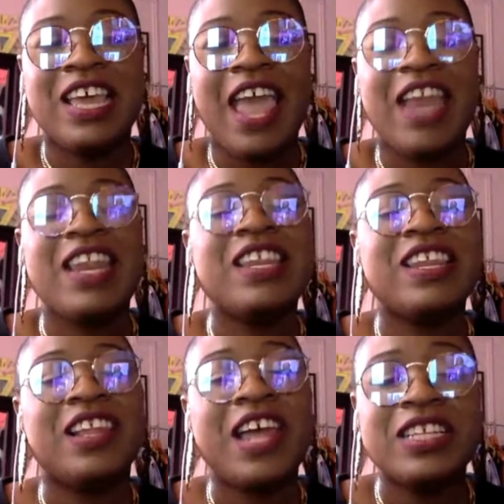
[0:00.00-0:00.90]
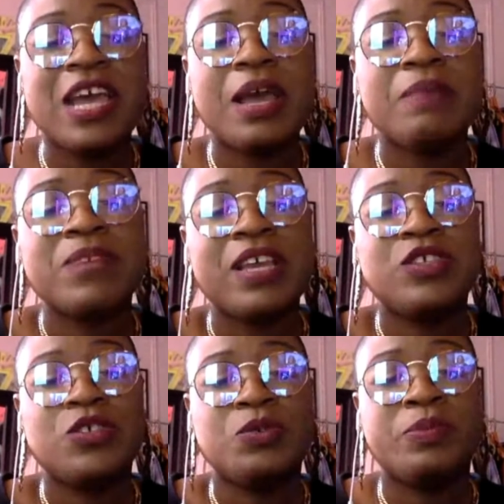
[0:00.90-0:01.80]
and a lot of times I
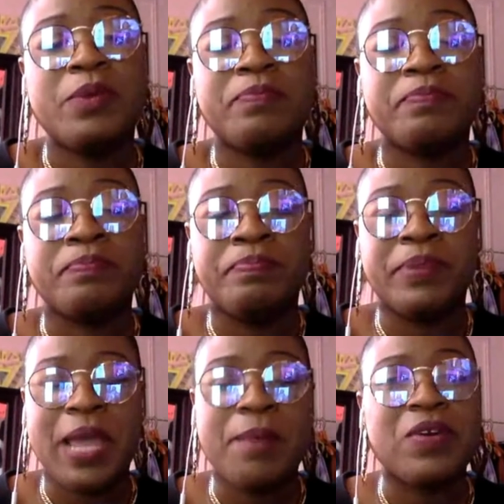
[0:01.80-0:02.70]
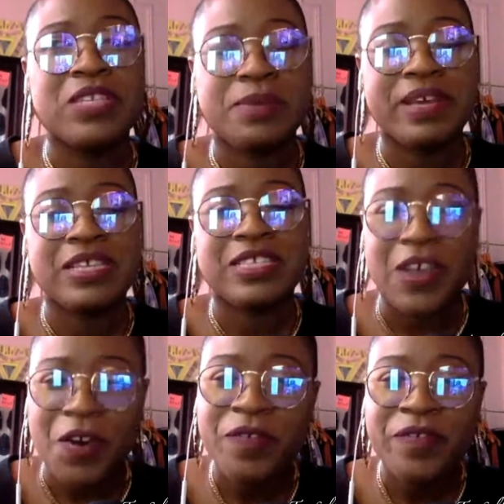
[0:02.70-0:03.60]
do put blame onto
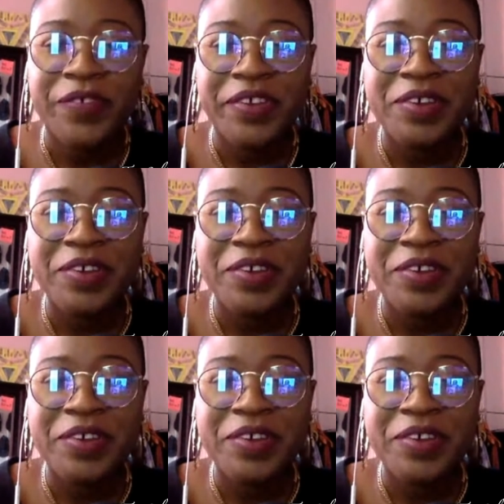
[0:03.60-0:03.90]
myself